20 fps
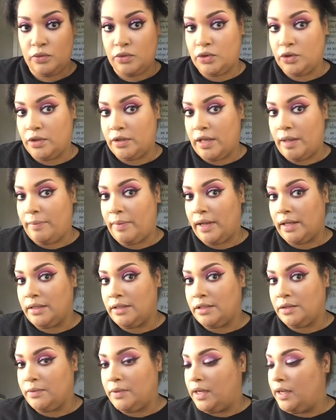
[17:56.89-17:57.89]
Turn that back
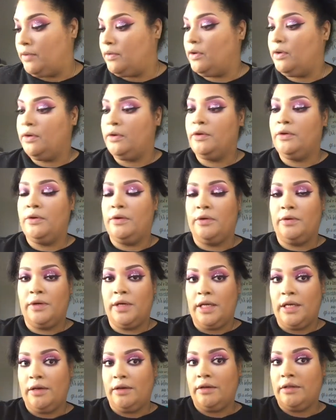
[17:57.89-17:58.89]
this way.
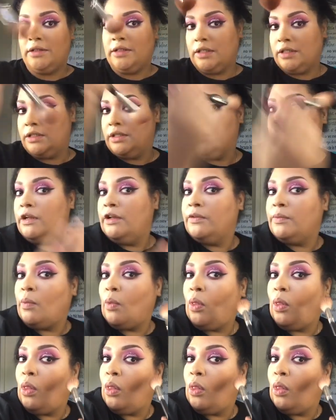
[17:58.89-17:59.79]
Here, dust it out.